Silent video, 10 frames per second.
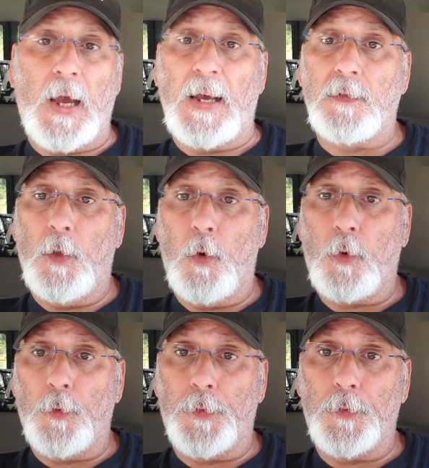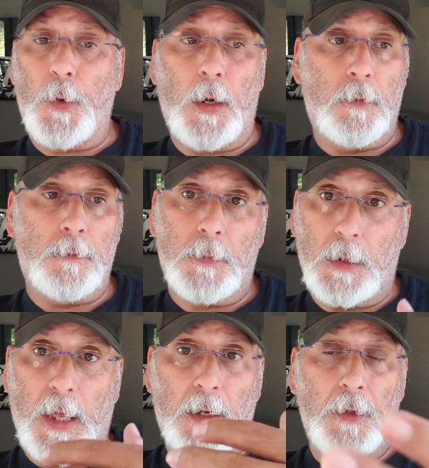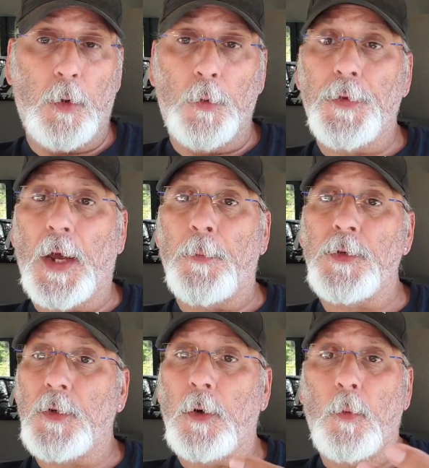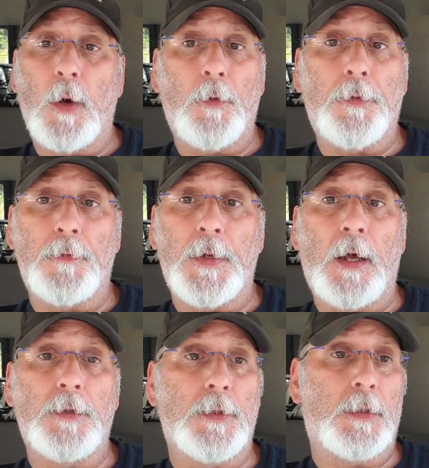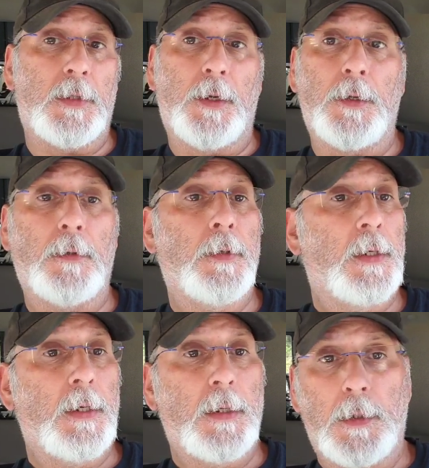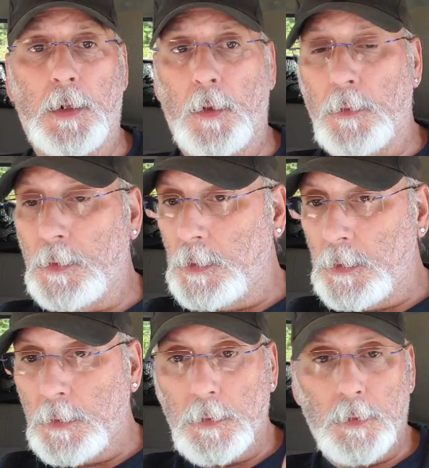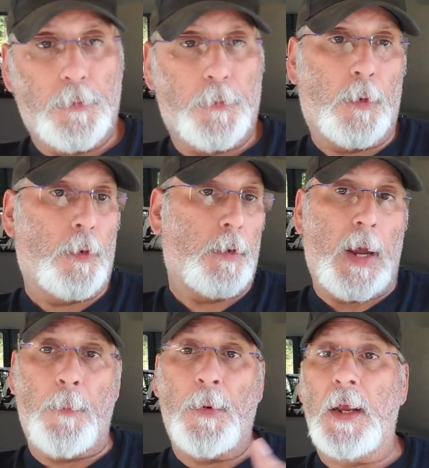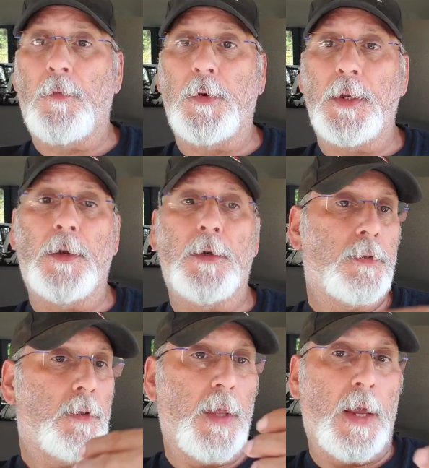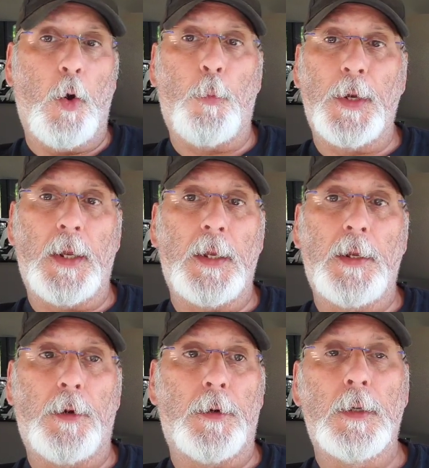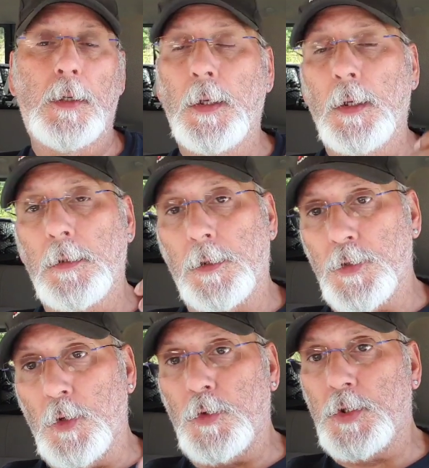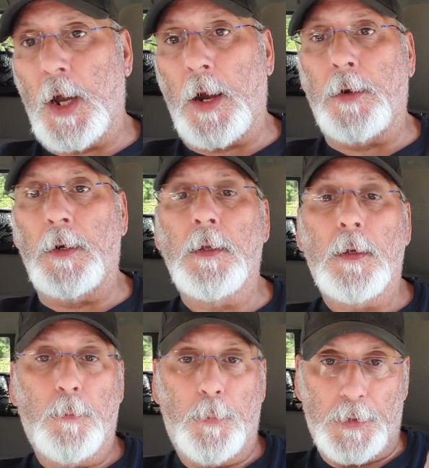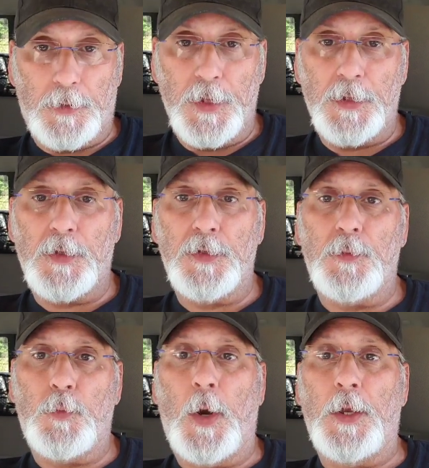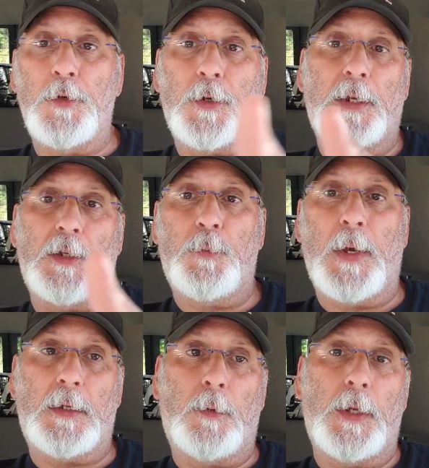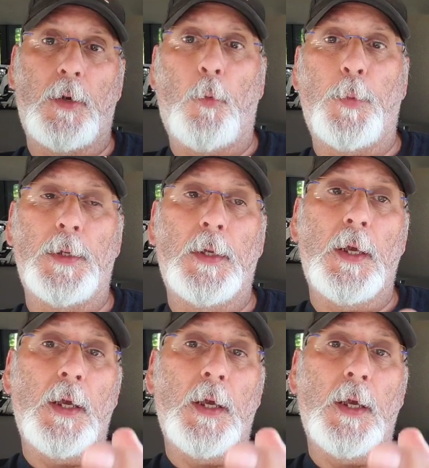Ask locals as well. A lot of the old timers are a wealth of knowledge. They'll tell you, for how many ever years they open it here. There's no siren, but this is when you can expect to be open.